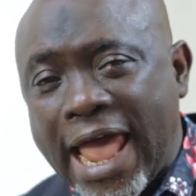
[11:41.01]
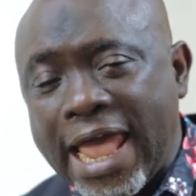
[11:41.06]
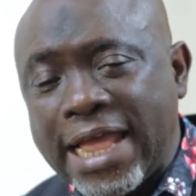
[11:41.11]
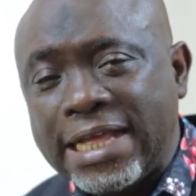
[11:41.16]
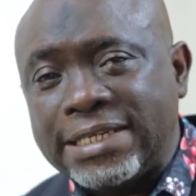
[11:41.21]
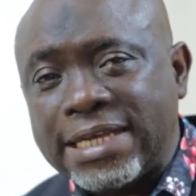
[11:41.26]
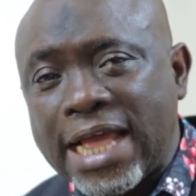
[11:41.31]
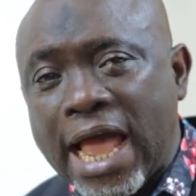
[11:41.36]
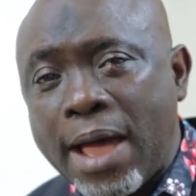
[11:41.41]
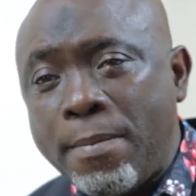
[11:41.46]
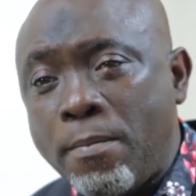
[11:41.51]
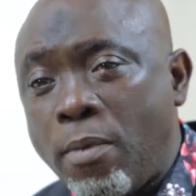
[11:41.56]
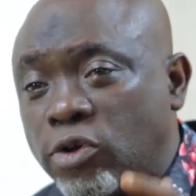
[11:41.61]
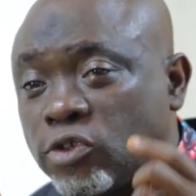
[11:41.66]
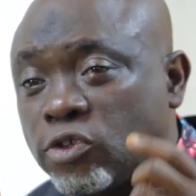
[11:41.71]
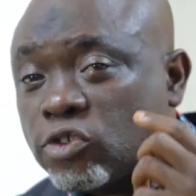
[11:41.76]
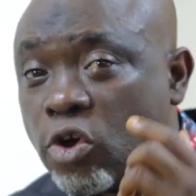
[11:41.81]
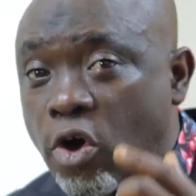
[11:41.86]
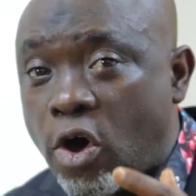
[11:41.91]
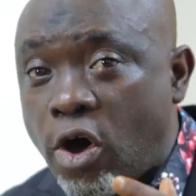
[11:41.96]
idea
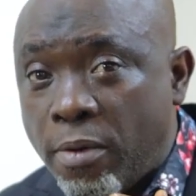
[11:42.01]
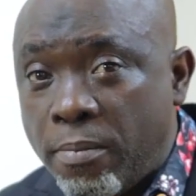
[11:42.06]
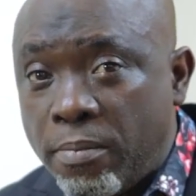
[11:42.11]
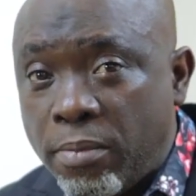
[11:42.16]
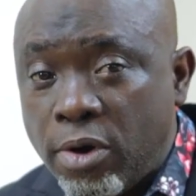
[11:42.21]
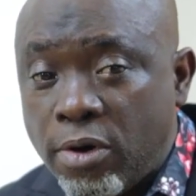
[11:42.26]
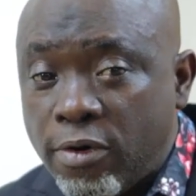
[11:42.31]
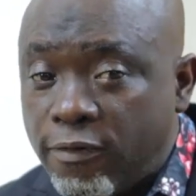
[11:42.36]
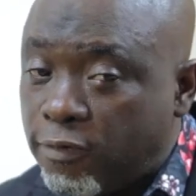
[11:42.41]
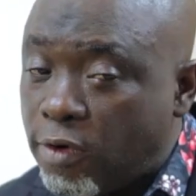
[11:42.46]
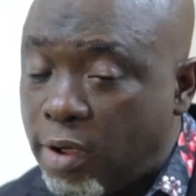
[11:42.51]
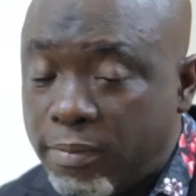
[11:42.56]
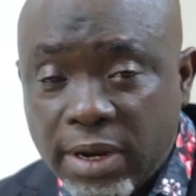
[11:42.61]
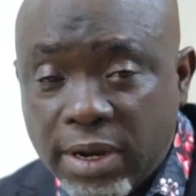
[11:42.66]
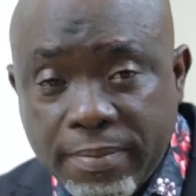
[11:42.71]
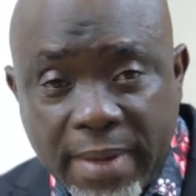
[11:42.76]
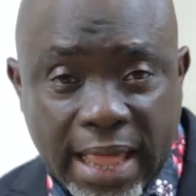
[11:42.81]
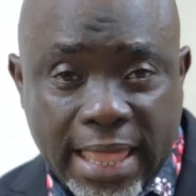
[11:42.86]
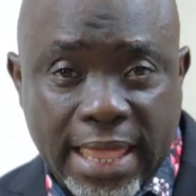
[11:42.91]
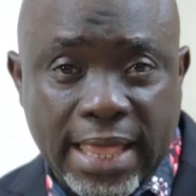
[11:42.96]
must come from the
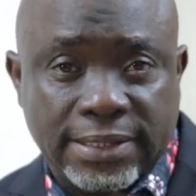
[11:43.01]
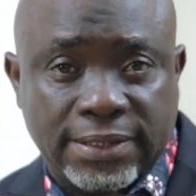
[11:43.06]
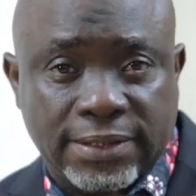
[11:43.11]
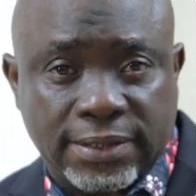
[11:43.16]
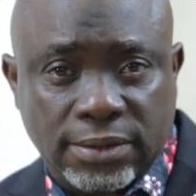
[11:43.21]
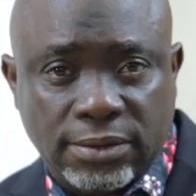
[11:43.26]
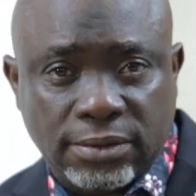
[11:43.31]
market.